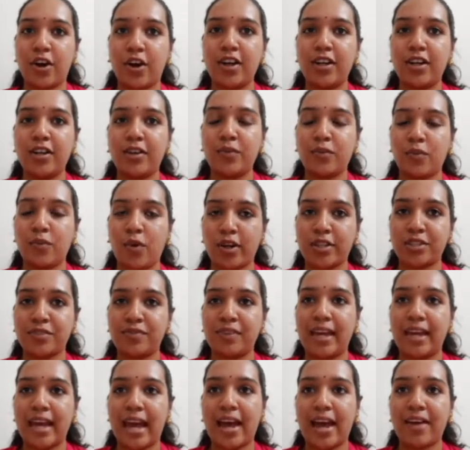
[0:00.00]
what
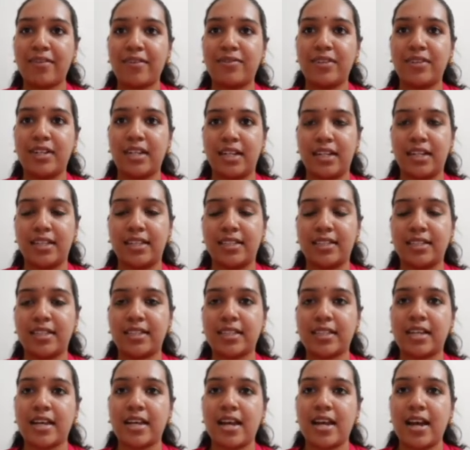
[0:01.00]
we have learned.
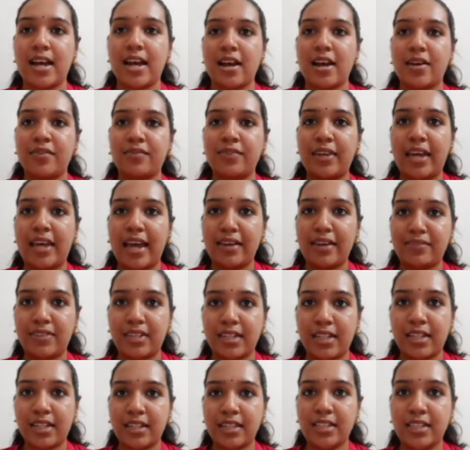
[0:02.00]
We have
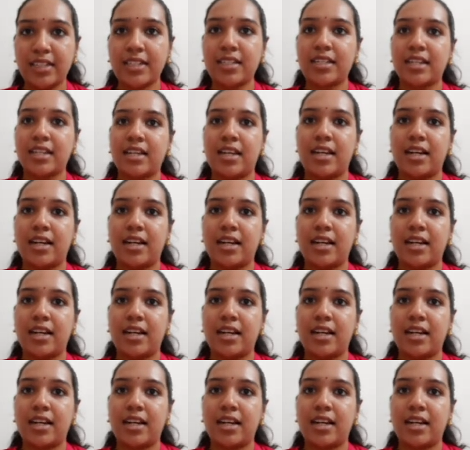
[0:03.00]
learned